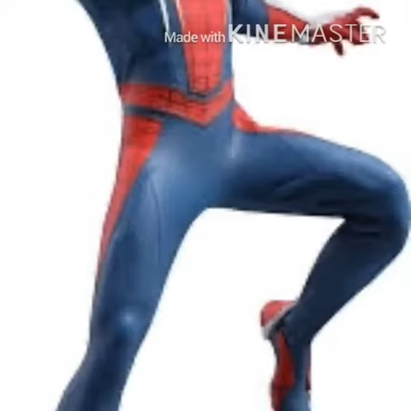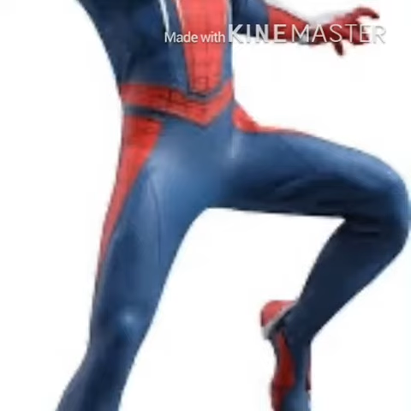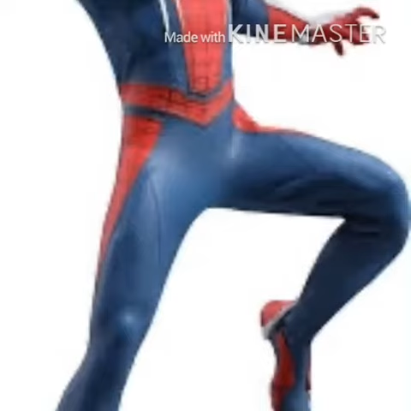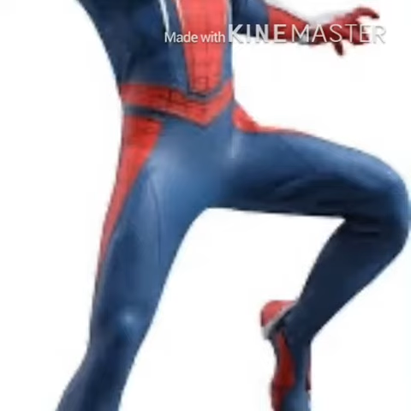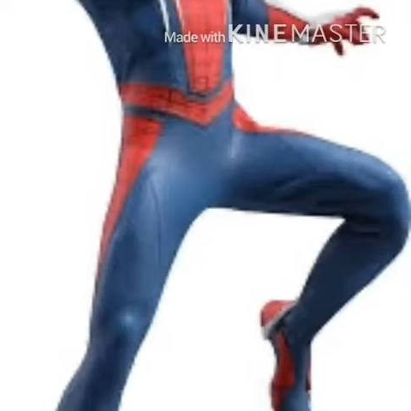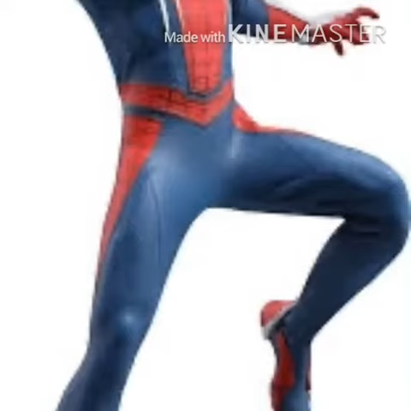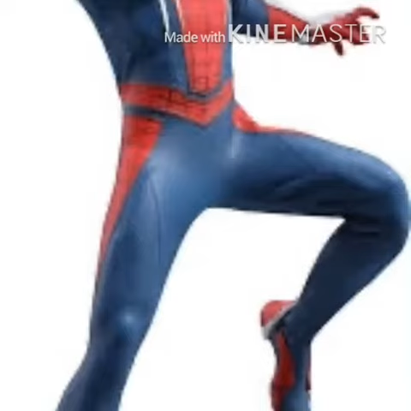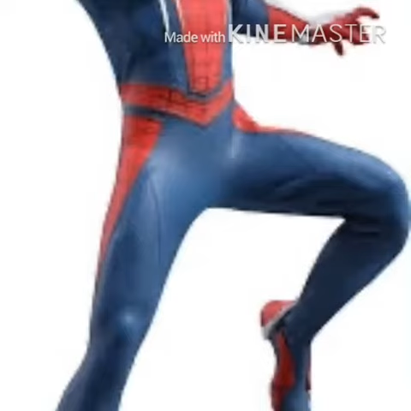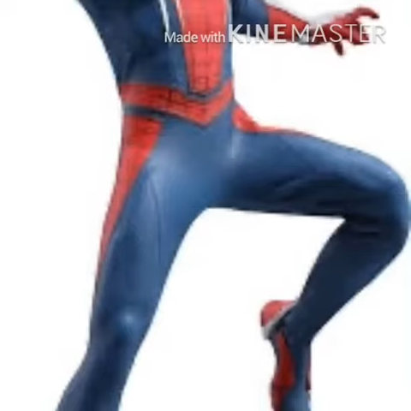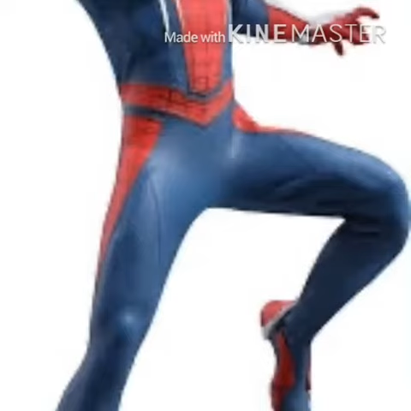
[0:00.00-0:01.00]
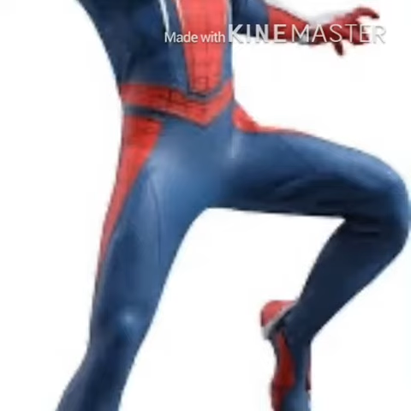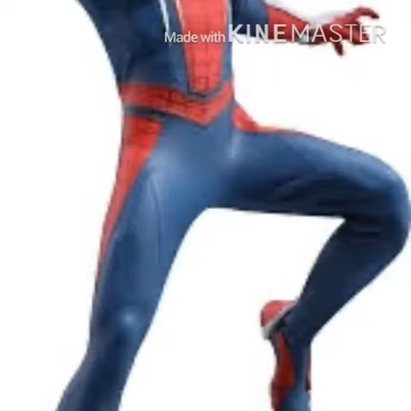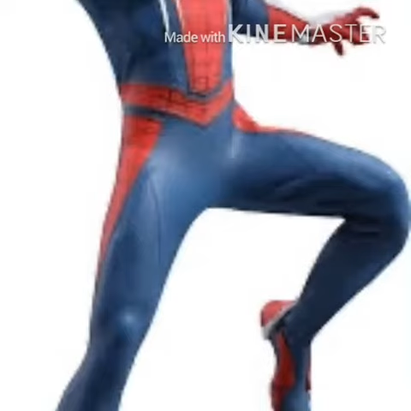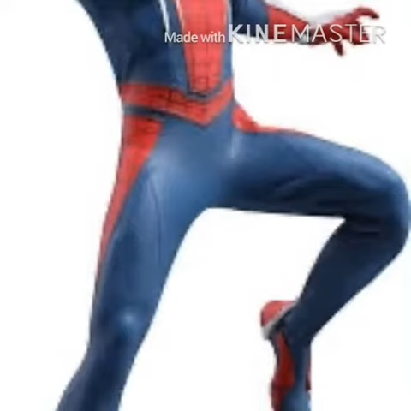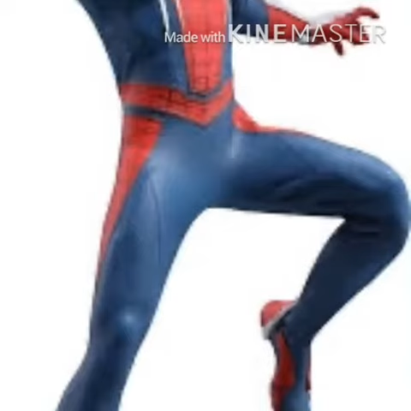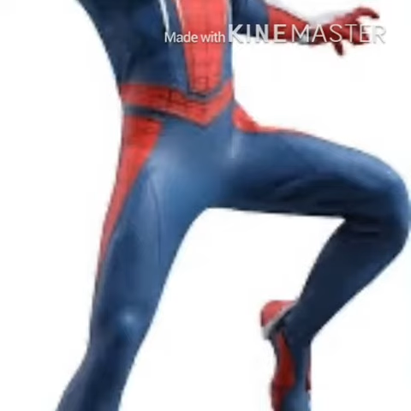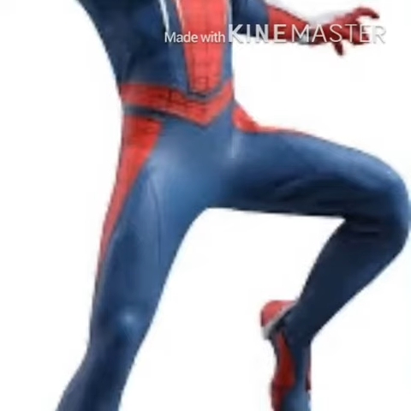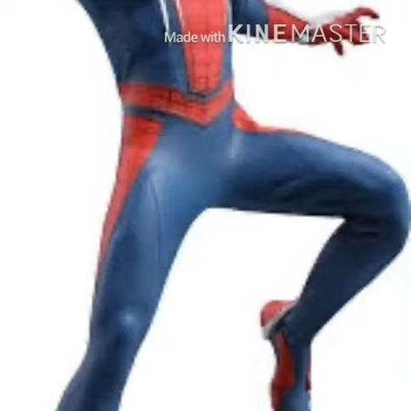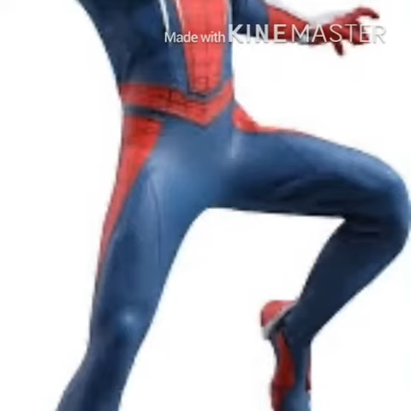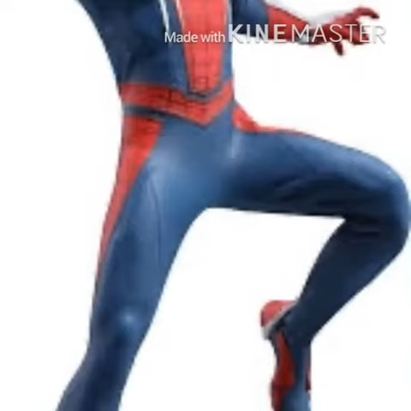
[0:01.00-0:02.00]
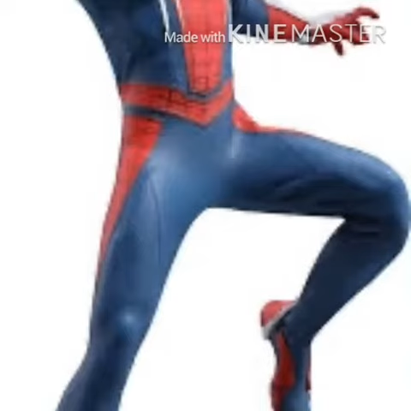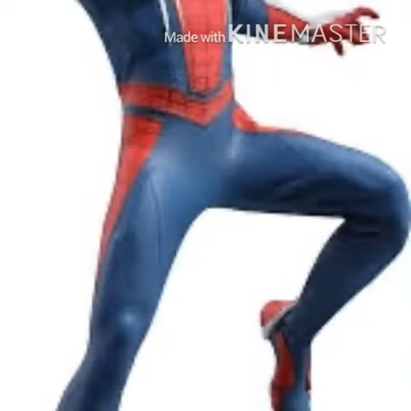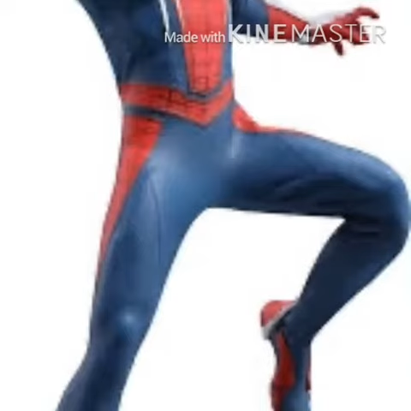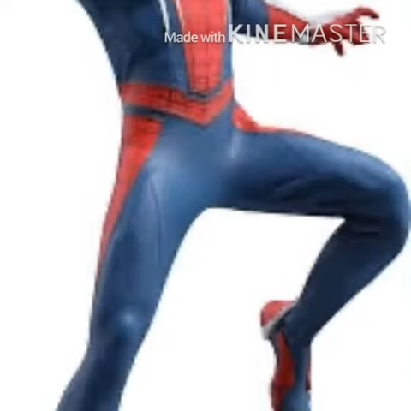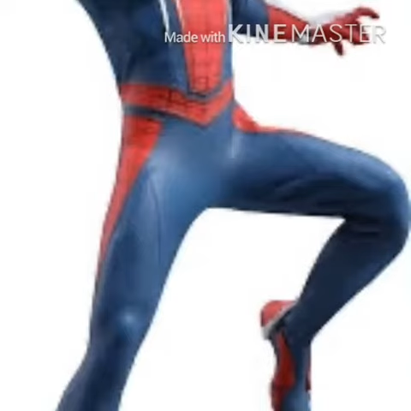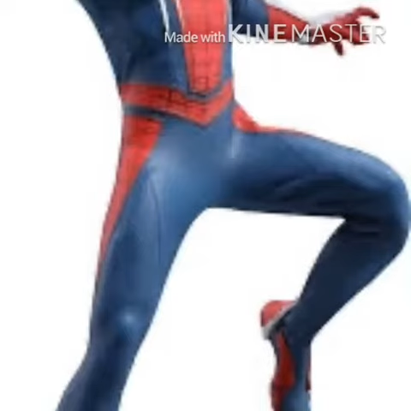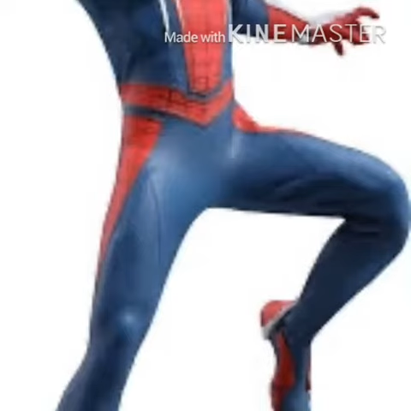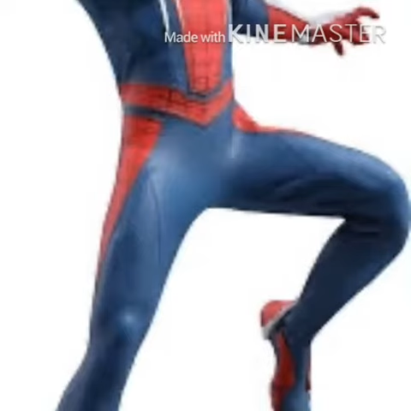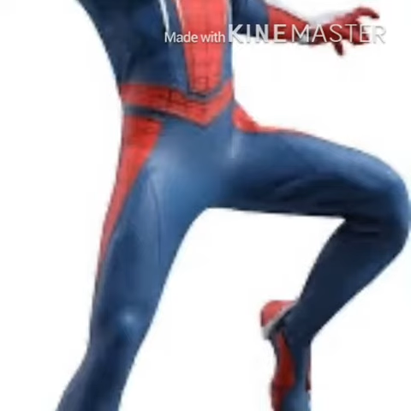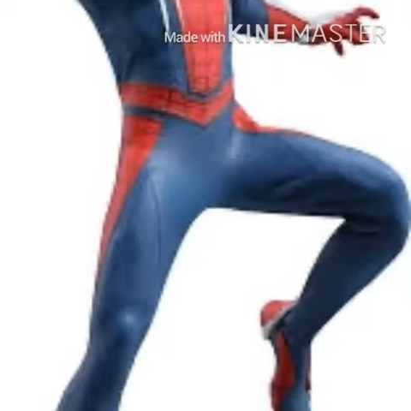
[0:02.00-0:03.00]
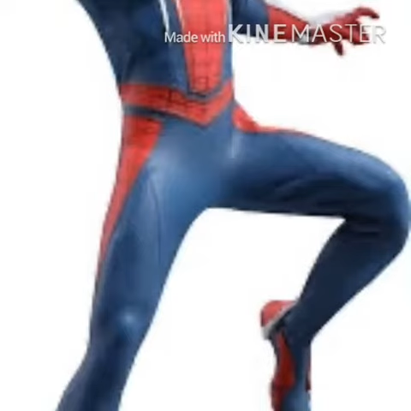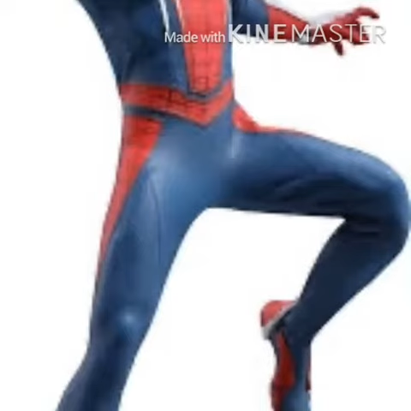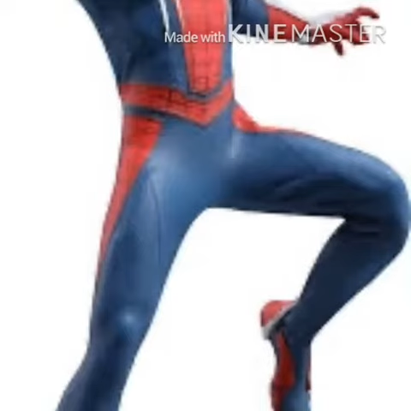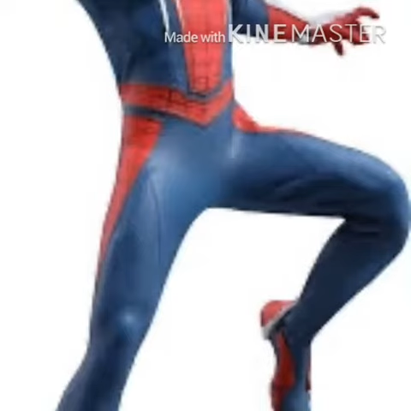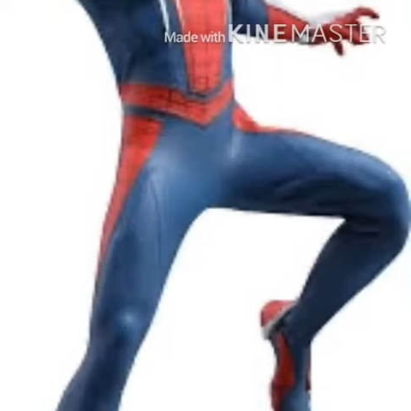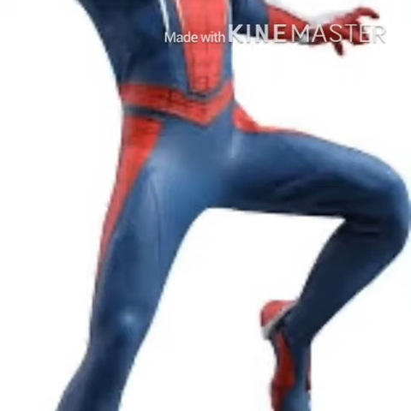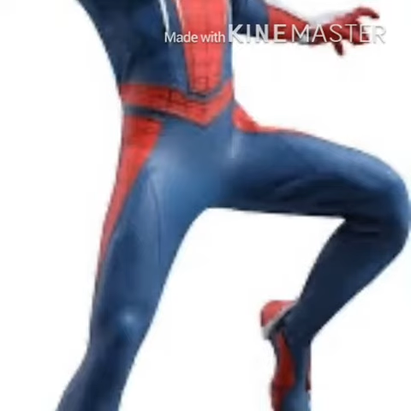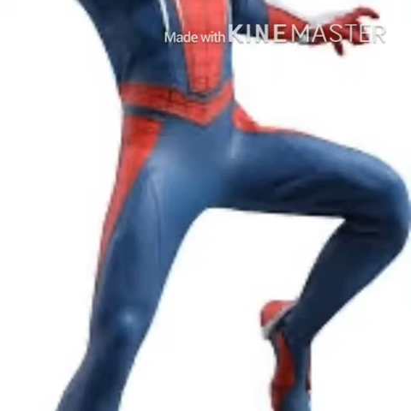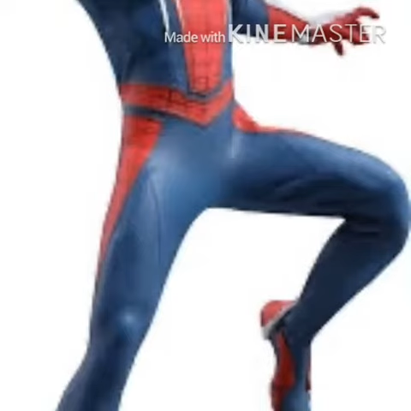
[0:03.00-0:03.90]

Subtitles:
No face is visible, so there are no lips to read.